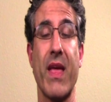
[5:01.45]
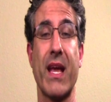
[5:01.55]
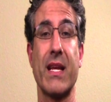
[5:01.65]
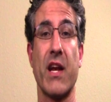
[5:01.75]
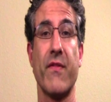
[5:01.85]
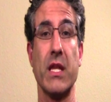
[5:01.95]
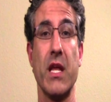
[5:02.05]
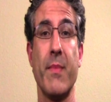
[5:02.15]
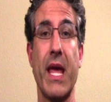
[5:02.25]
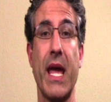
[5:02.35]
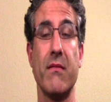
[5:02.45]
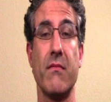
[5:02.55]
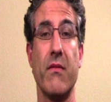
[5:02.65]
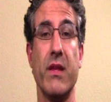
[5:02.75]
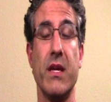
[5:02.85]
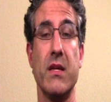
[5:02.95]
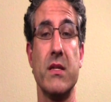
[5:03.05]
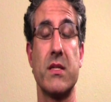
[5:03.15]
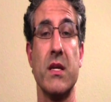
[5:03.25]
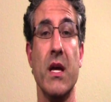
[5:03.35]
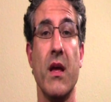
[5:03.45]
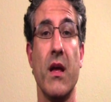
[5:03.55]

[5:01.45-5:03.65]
they could kind of eliminate these